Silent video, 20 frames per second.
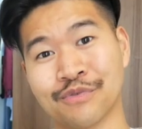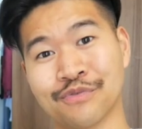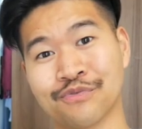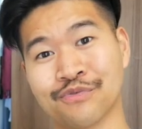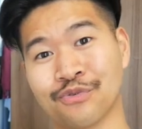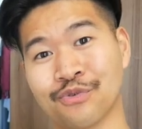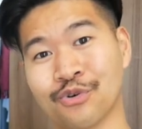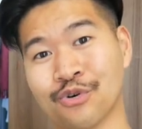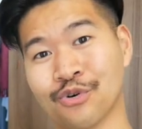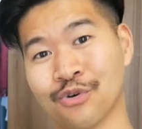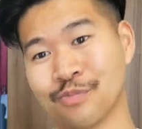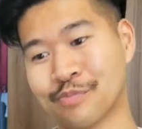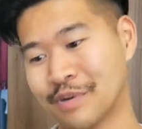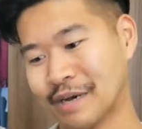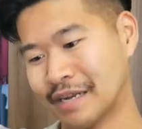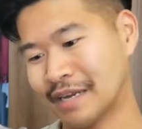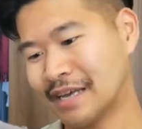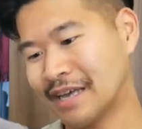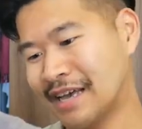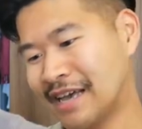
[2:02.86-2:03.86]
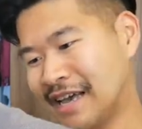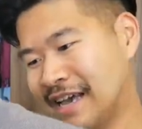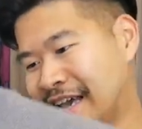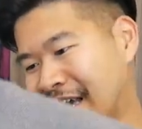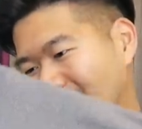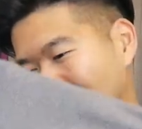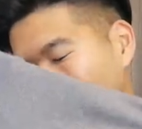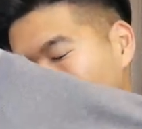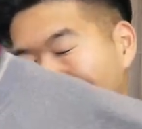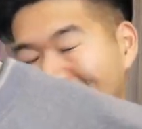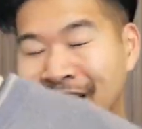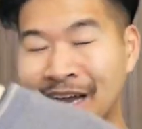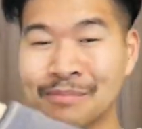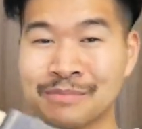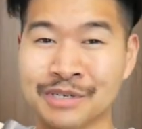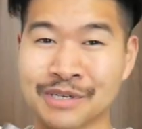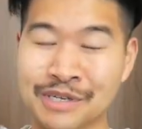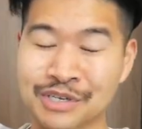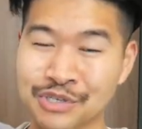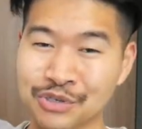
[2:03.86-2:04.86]
before, but it really
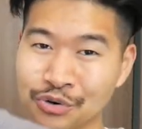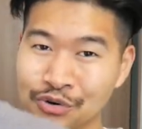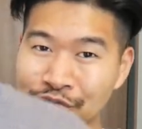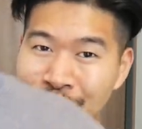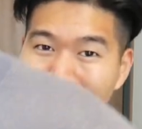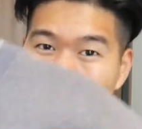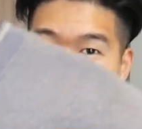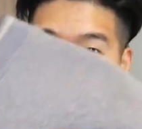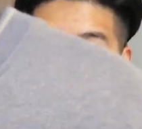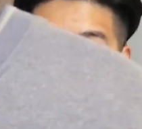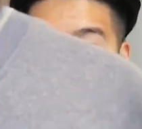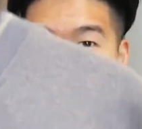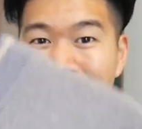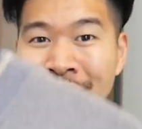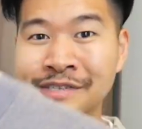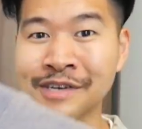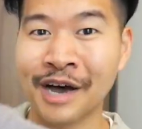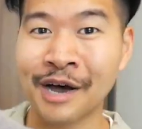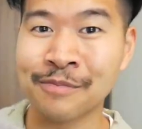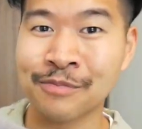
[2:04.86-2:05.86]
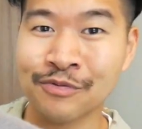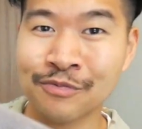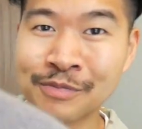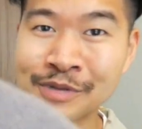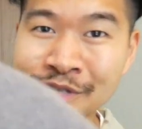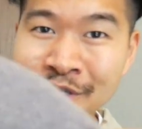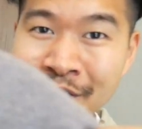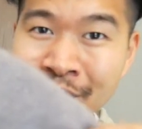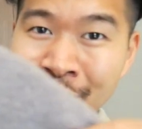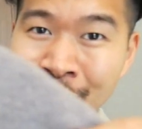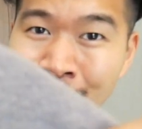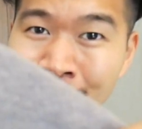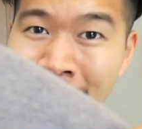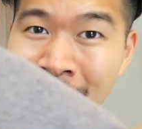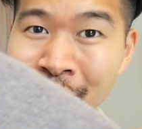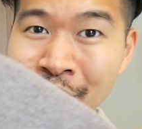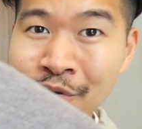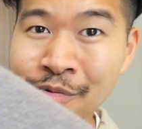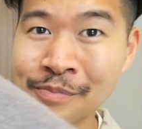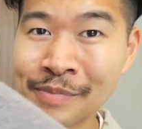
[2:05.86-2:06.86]
comes in a sort of heathered type of material,
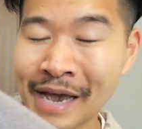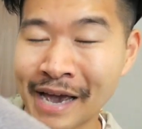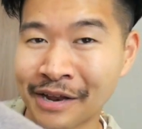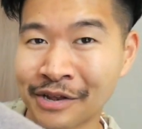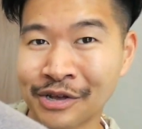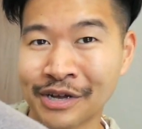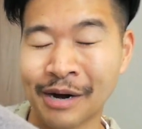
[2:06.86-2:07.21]
heathered pattern.